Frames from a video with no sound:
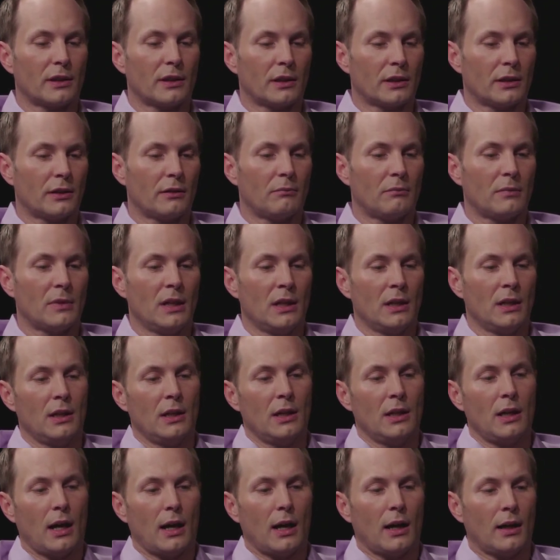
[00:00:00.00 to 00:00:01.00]
Um,
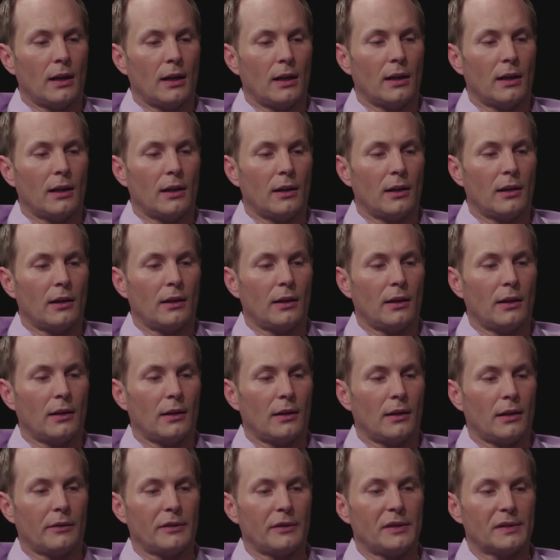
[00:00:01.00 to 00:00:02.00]
uh,
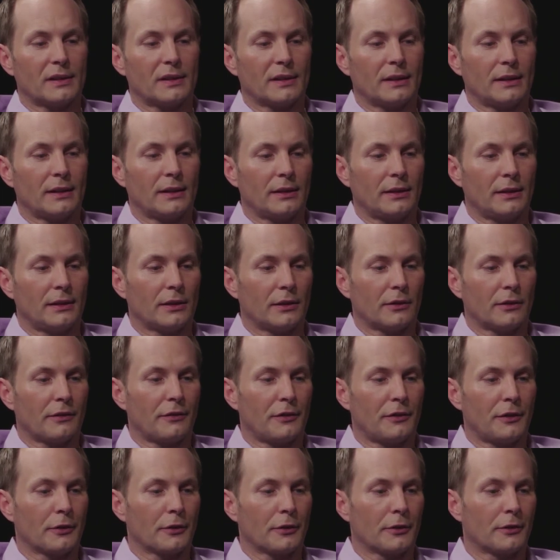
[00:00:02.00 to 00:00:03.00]
obviously, you know,
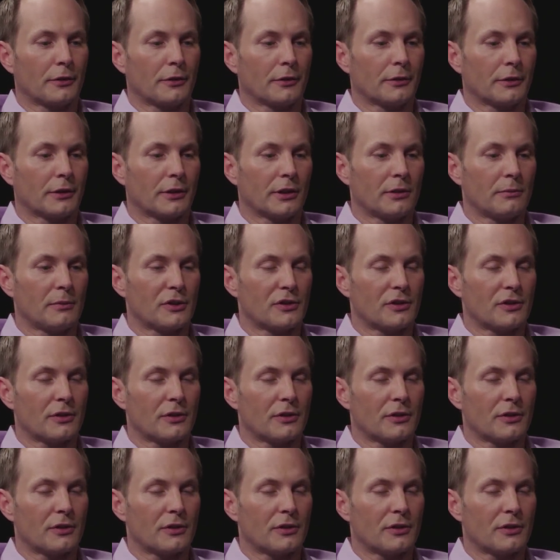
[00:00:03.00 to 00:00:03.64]
if you're going to be